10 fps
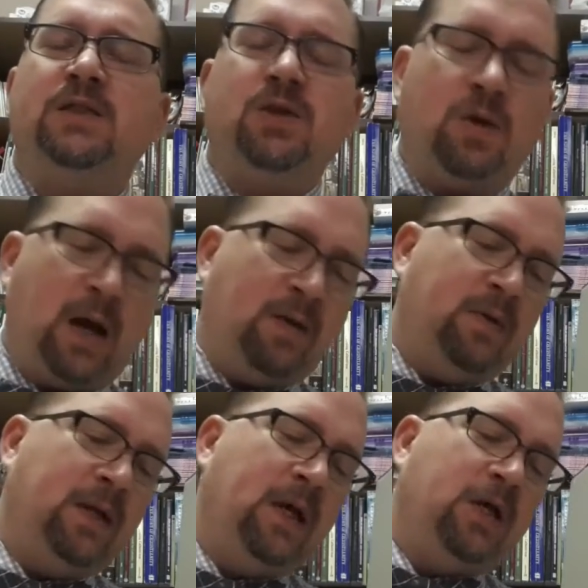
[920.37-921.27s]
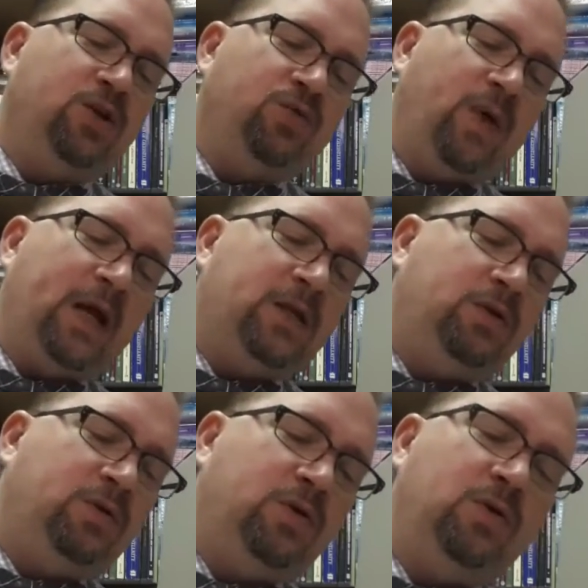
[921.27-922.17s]
So I would direct
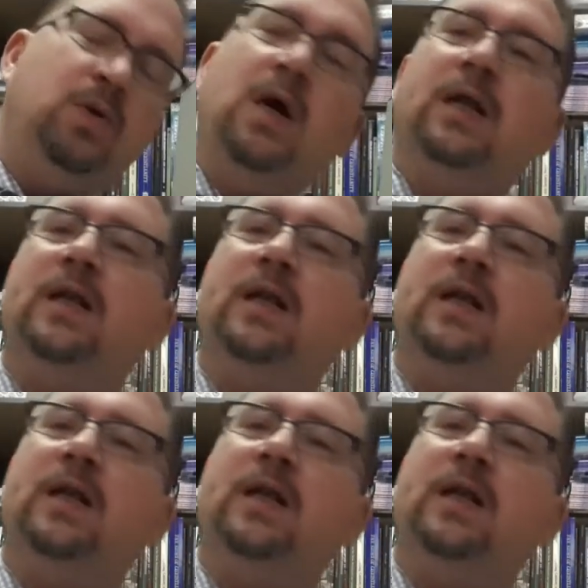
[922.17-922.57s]
you to